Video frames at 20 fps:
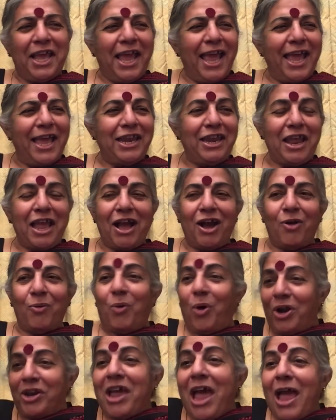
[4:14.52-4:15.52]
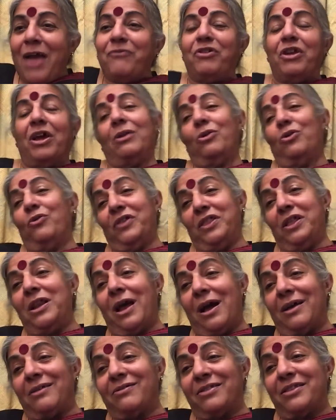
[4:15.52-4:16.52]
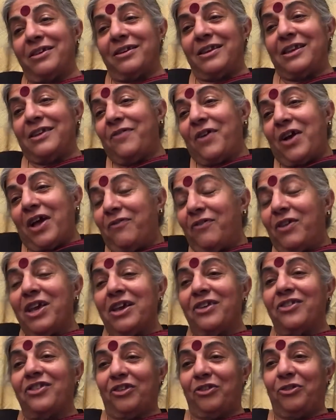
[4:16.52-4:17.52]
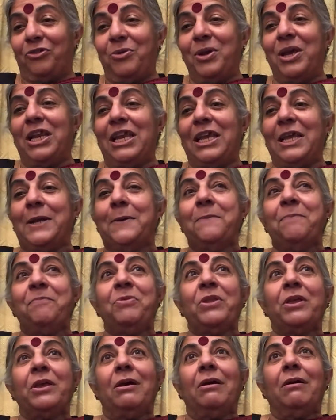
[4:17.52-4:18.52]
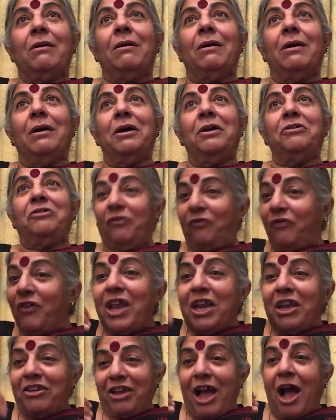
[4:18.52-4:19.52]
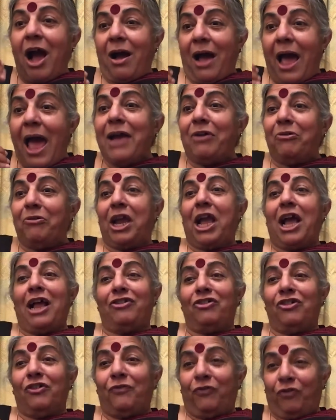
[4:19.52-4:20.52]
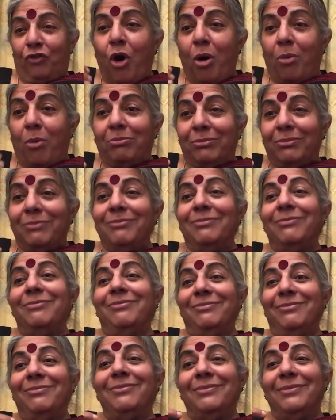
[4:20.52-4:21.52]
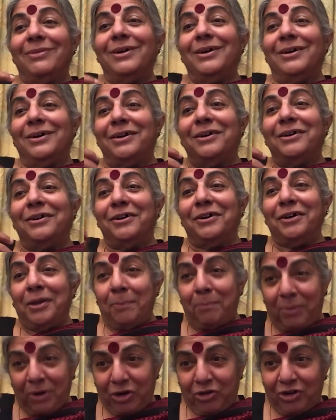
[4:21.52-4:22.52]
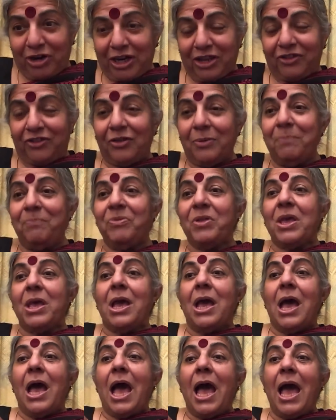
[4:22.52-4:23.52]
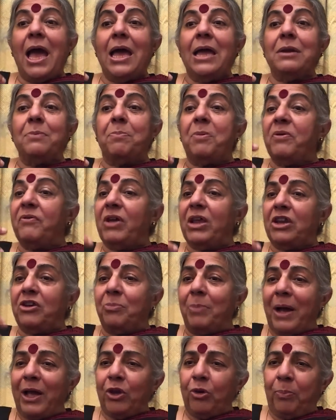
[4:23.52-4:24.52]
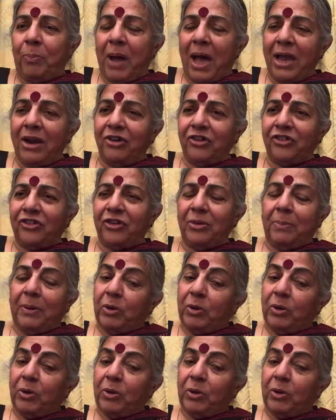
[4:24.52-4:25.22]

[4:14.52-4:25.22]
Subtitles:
And what I've done over the last 35 years is really defend our agriculture from imperialism and prevent biopiracy.